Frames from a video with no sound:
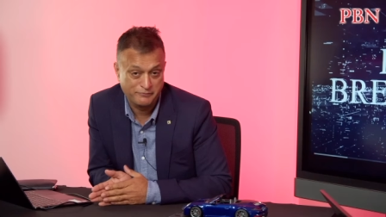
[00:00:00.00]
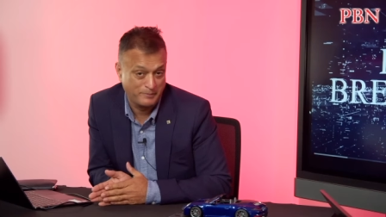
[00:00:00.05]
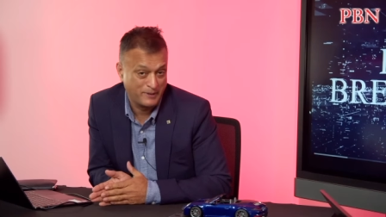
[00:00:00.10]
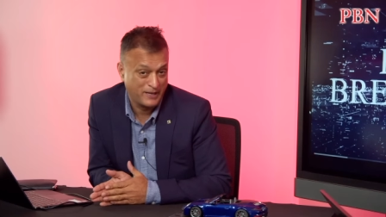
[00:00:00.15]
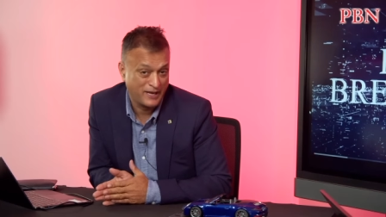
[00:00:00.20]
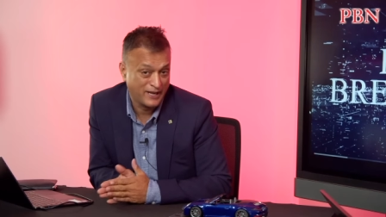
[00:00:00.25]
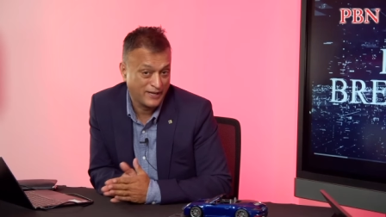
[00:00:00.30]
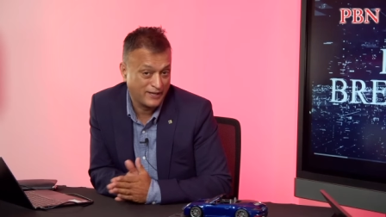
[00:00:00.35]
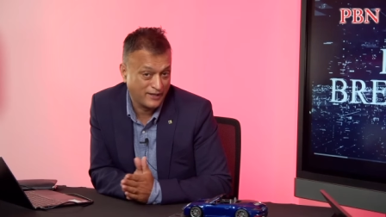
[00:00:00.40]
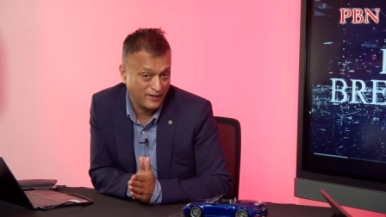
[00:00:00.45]
but
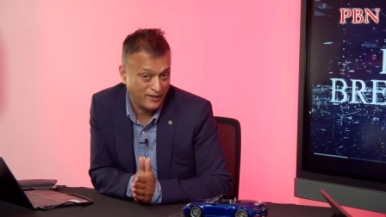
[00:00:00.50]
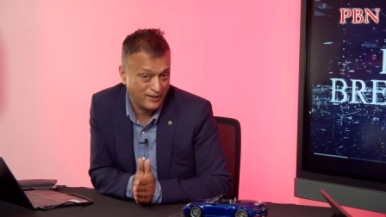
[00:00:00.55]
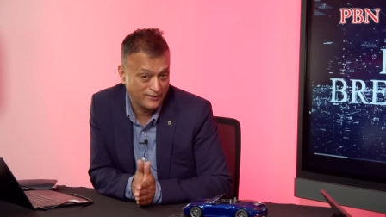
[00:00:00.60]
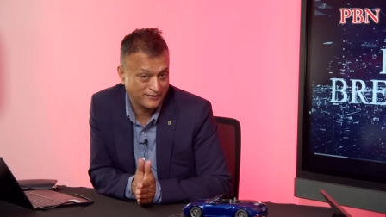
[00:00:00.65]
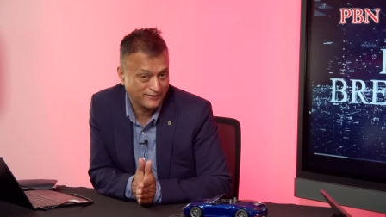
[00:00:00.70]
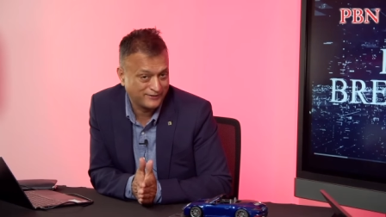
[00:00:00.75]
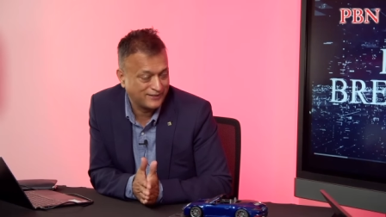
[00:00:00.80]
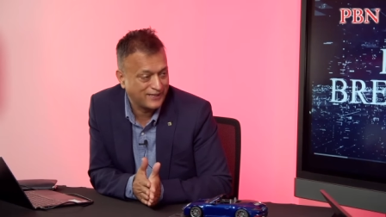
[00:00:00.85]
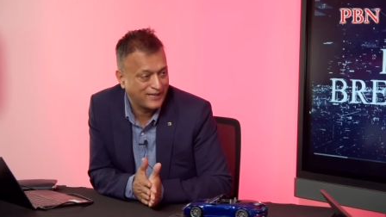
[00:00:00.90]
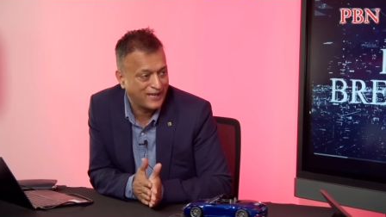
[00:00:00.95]
I can't
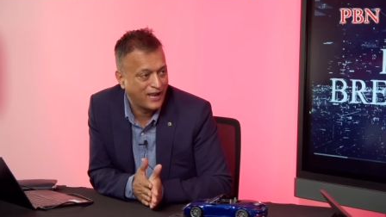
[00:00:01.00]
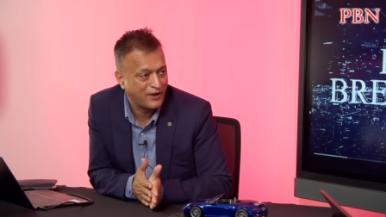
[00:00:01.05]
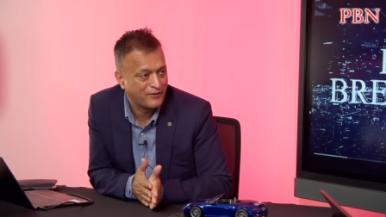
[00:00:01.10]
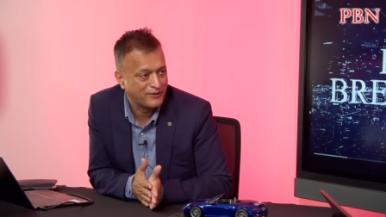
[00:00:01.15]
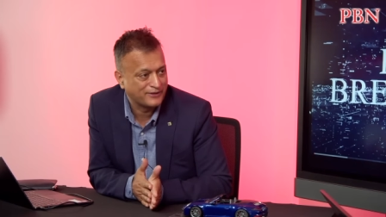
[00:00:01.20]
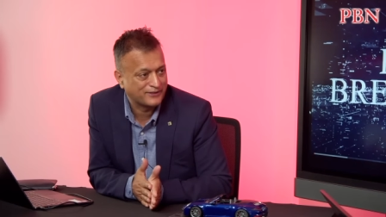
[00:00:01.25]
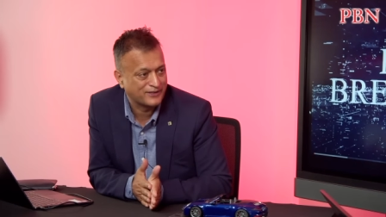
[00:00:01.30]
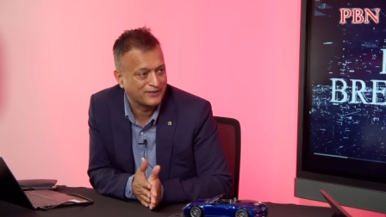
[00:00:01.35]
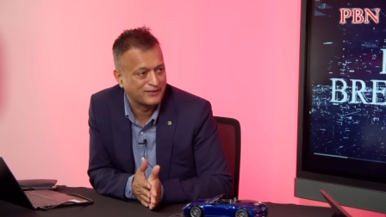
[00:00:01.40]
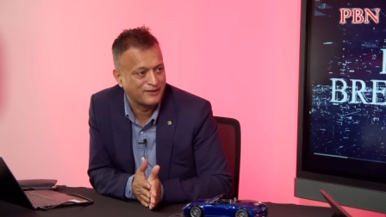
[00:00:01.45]
see how
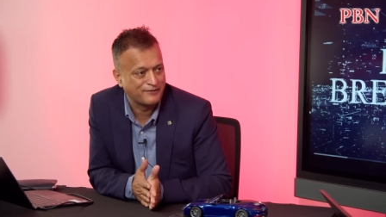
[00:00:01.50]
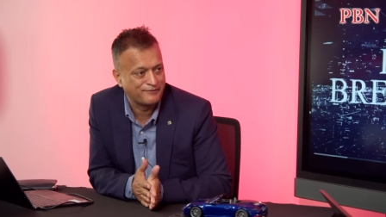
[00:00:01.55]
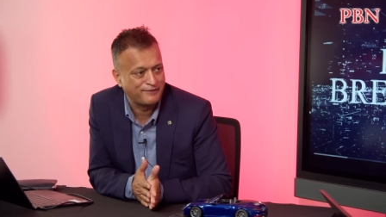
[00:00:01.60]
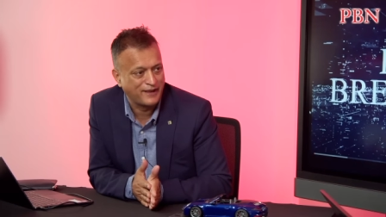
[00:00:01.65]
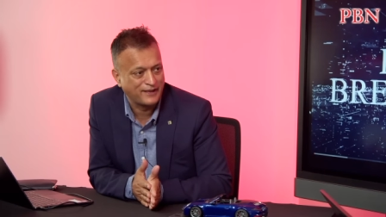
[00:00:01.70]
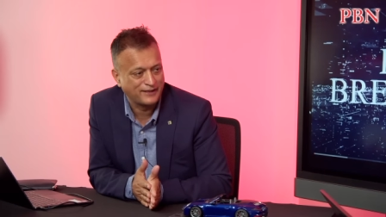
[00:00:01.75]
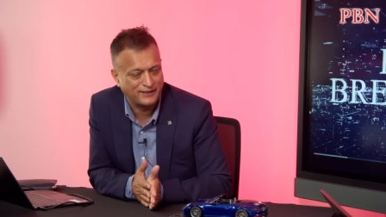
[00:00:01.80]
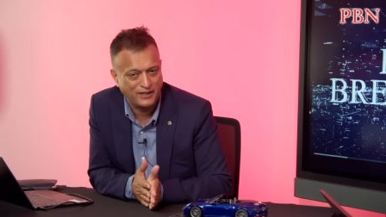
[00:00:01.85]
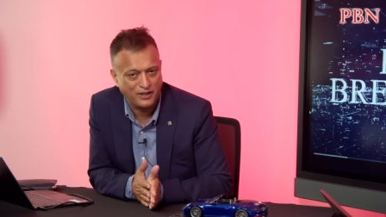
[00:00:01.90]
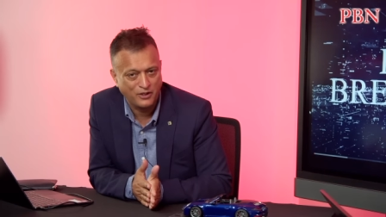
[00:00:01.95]
it's going to
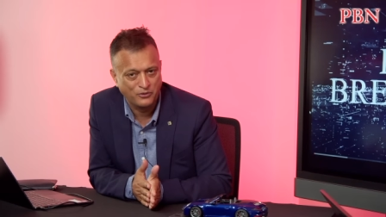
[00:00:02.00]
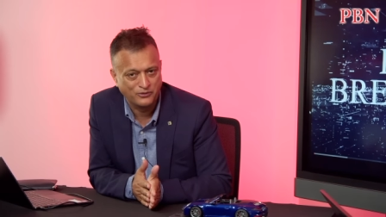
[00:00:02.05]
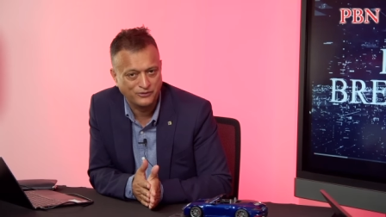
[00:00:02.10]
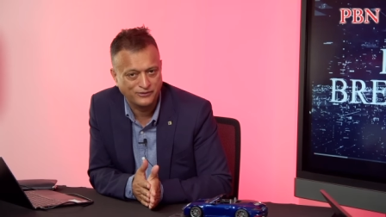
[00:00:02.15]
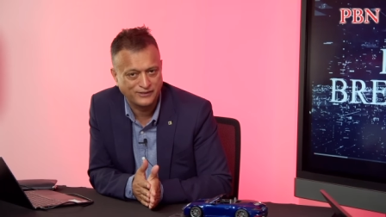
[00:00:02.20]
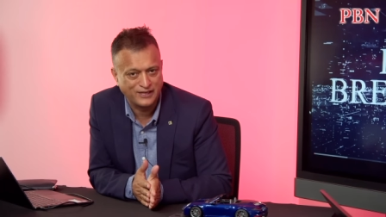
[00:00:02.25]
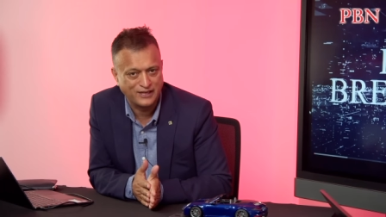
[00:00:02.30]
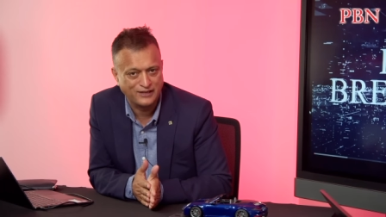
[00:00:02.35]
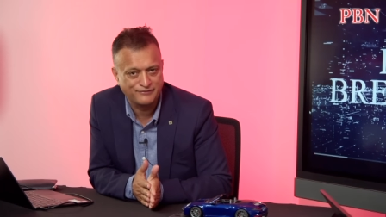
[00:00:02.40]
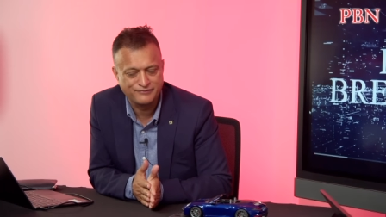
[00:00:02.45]
affect the old
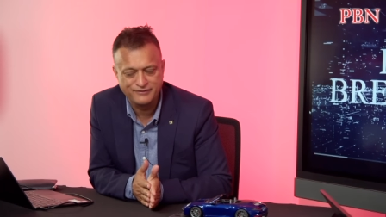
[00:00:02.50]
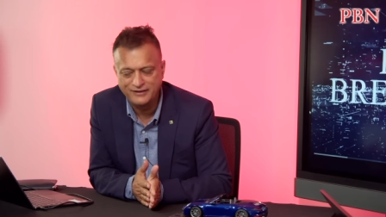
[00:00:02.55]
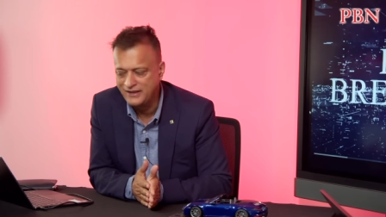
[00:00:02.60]
stuff,